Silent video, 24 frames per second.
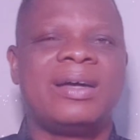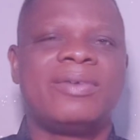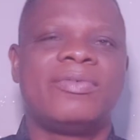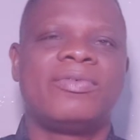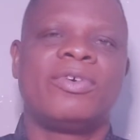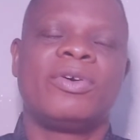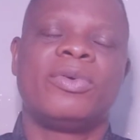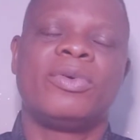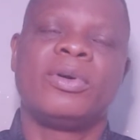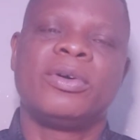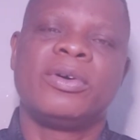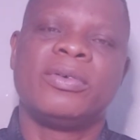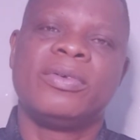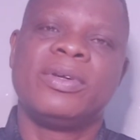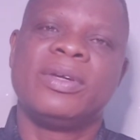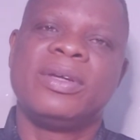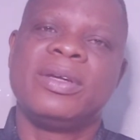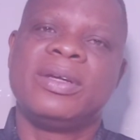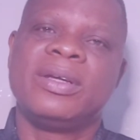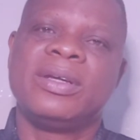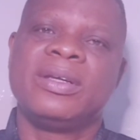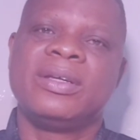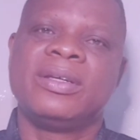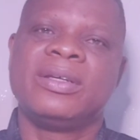And from one of
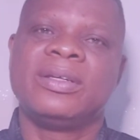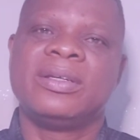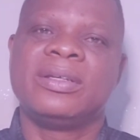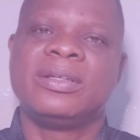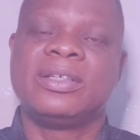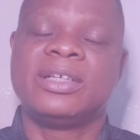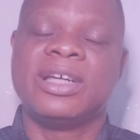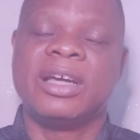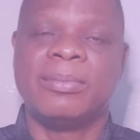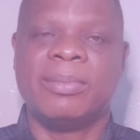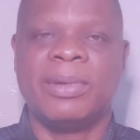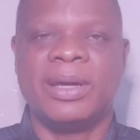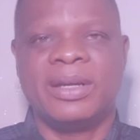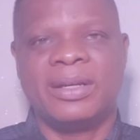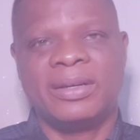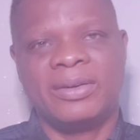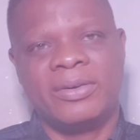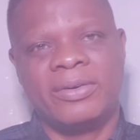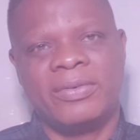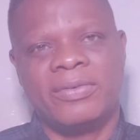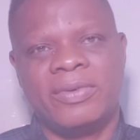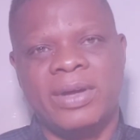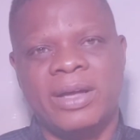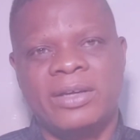the chairmen
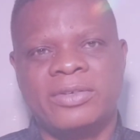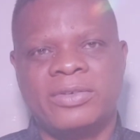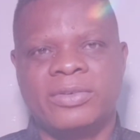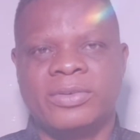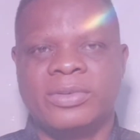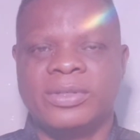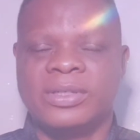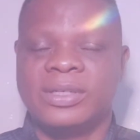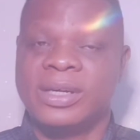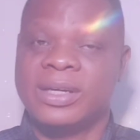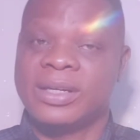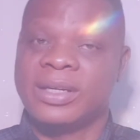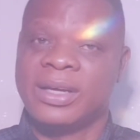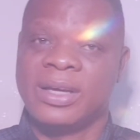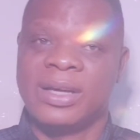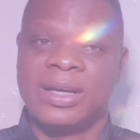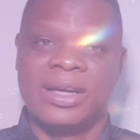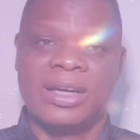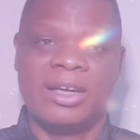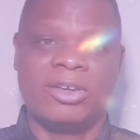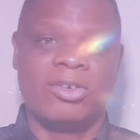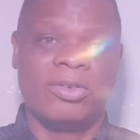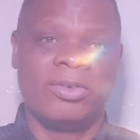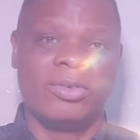of ASU, he said
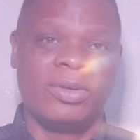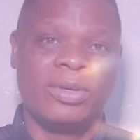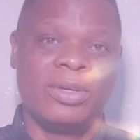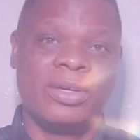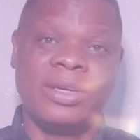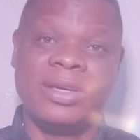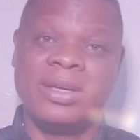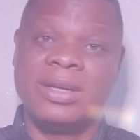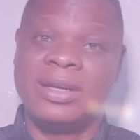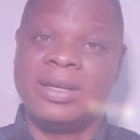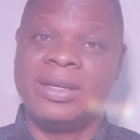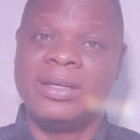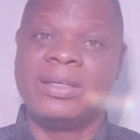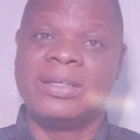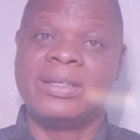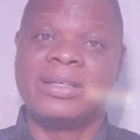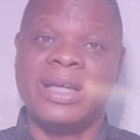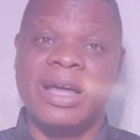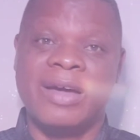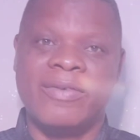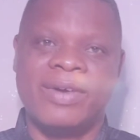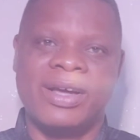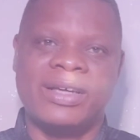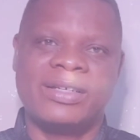he
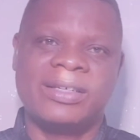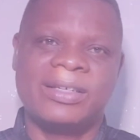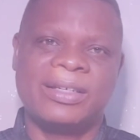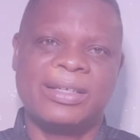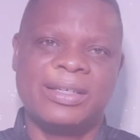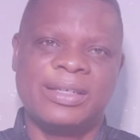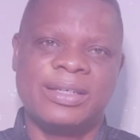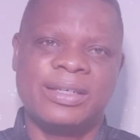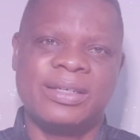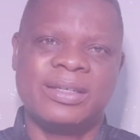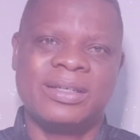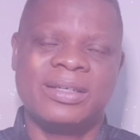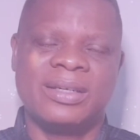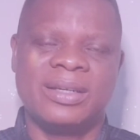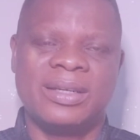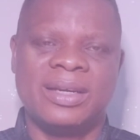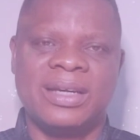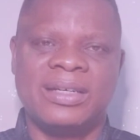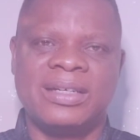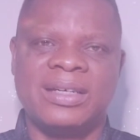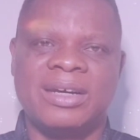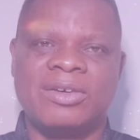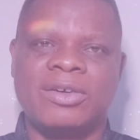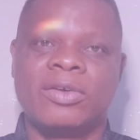is advising
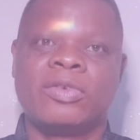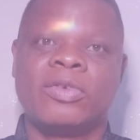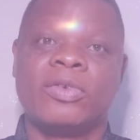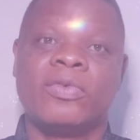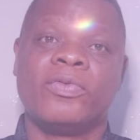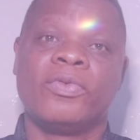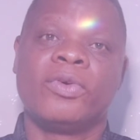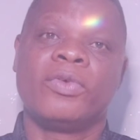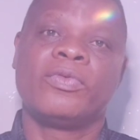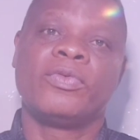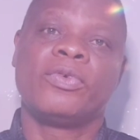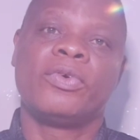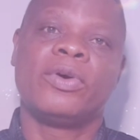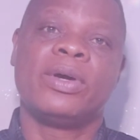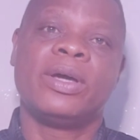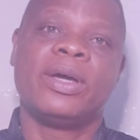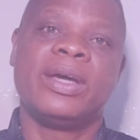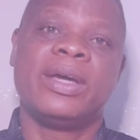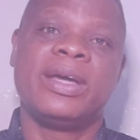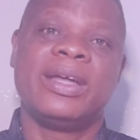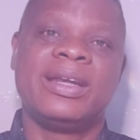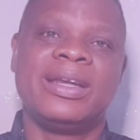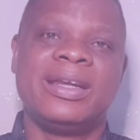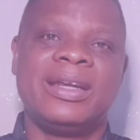Nigeria not to vote for
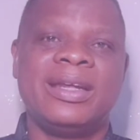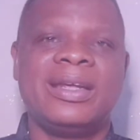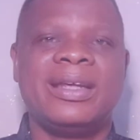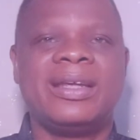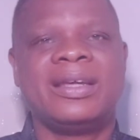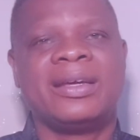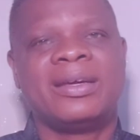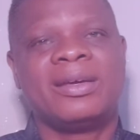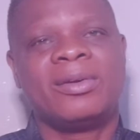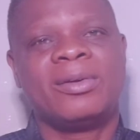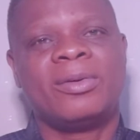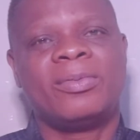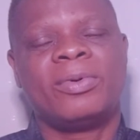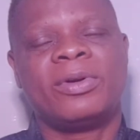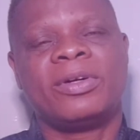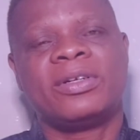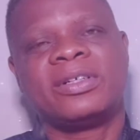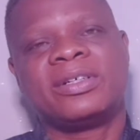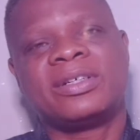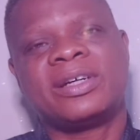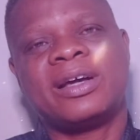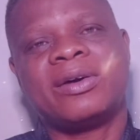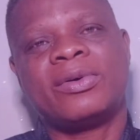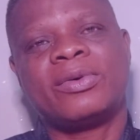any
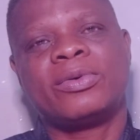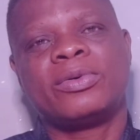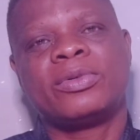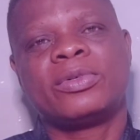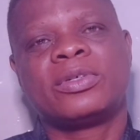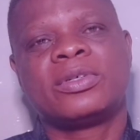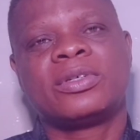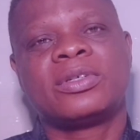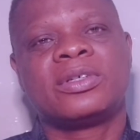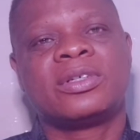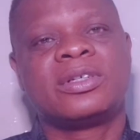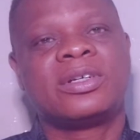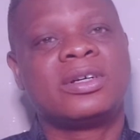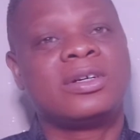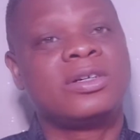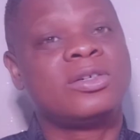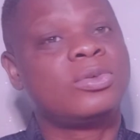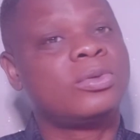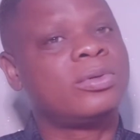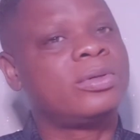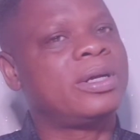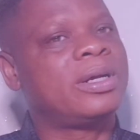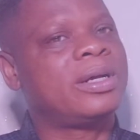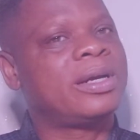politician whose
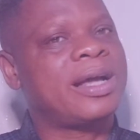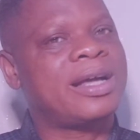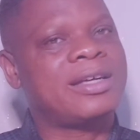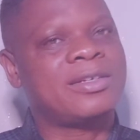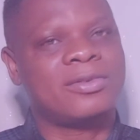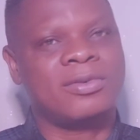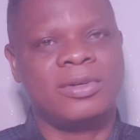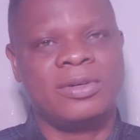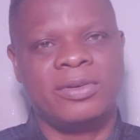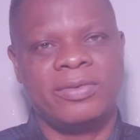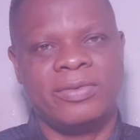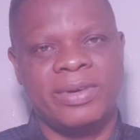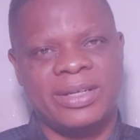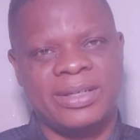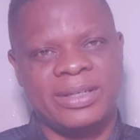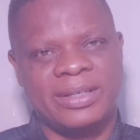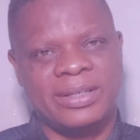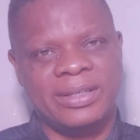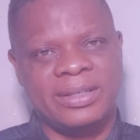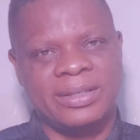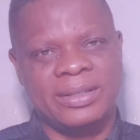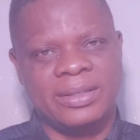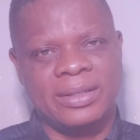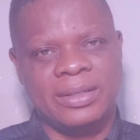children are schooling
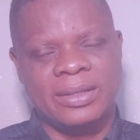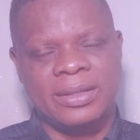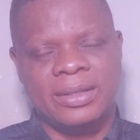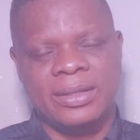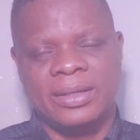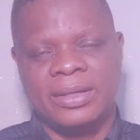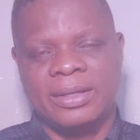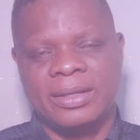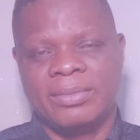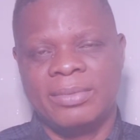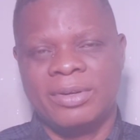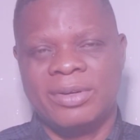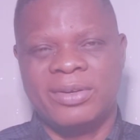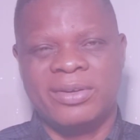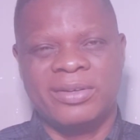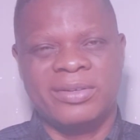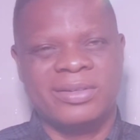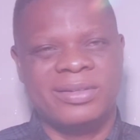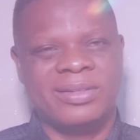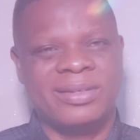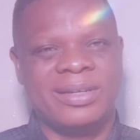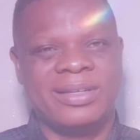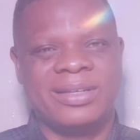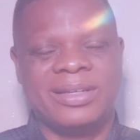overseas,
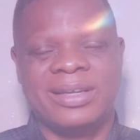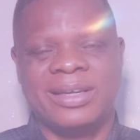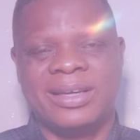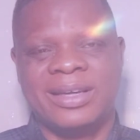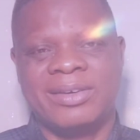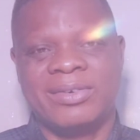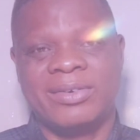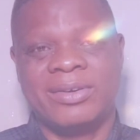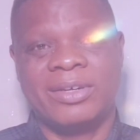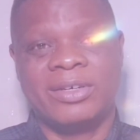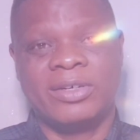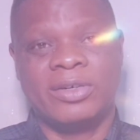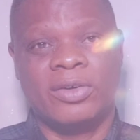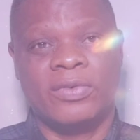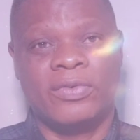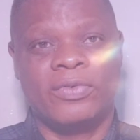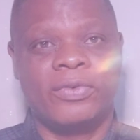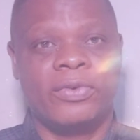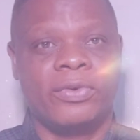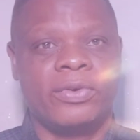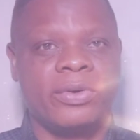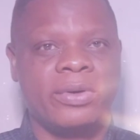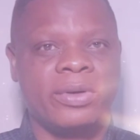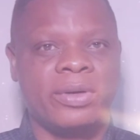because they take education
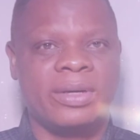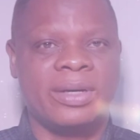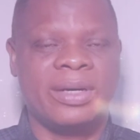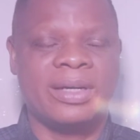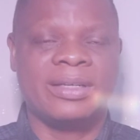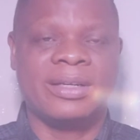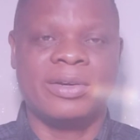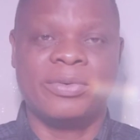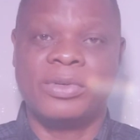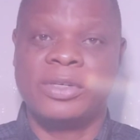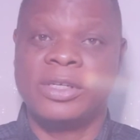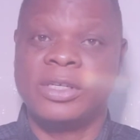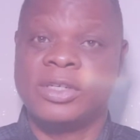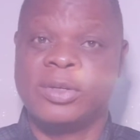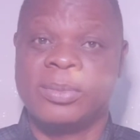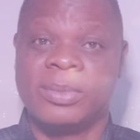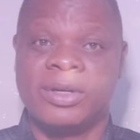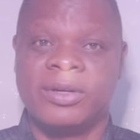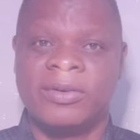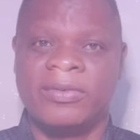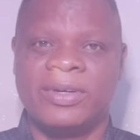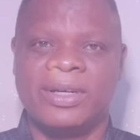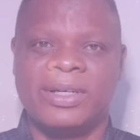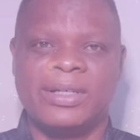for granted. We see so
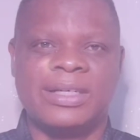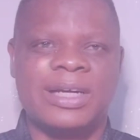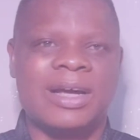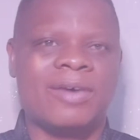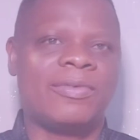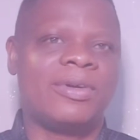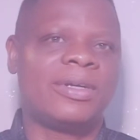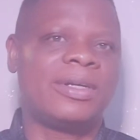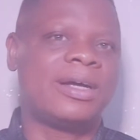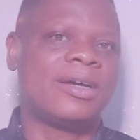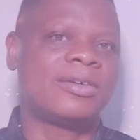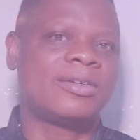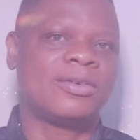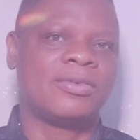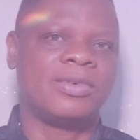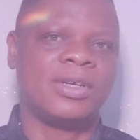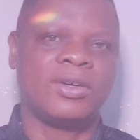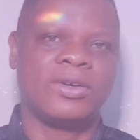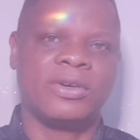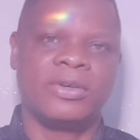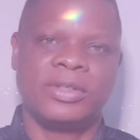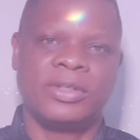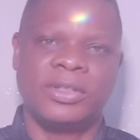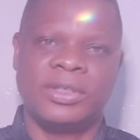many of them traveling out of
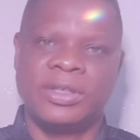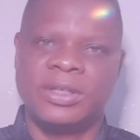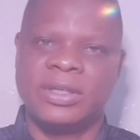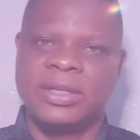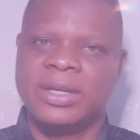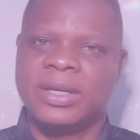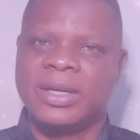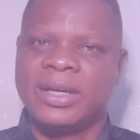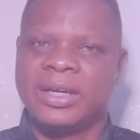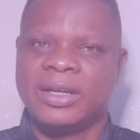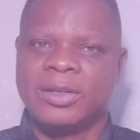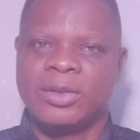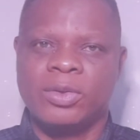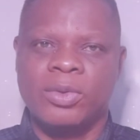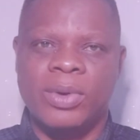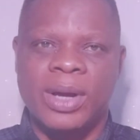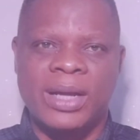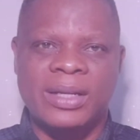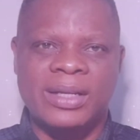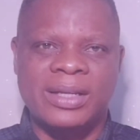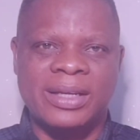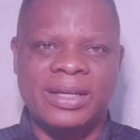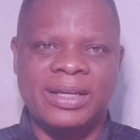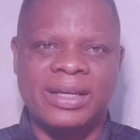the country to
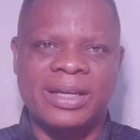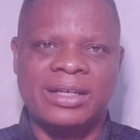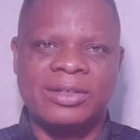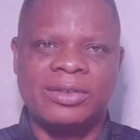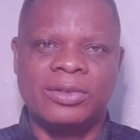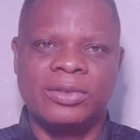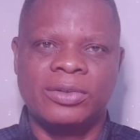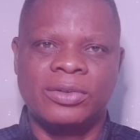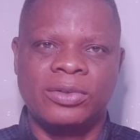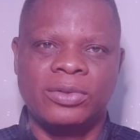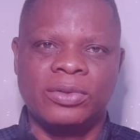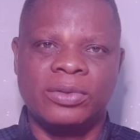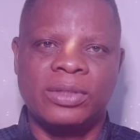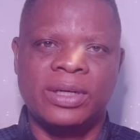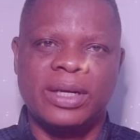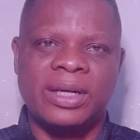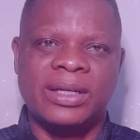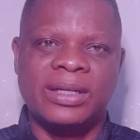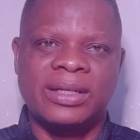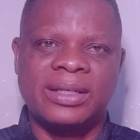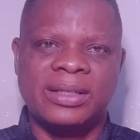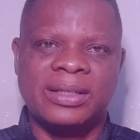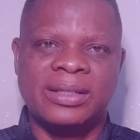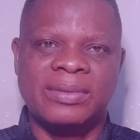attend their
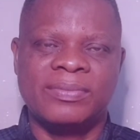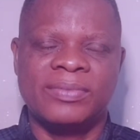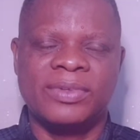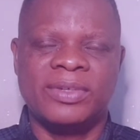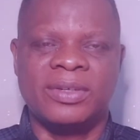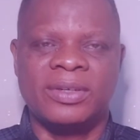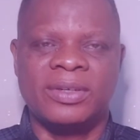children's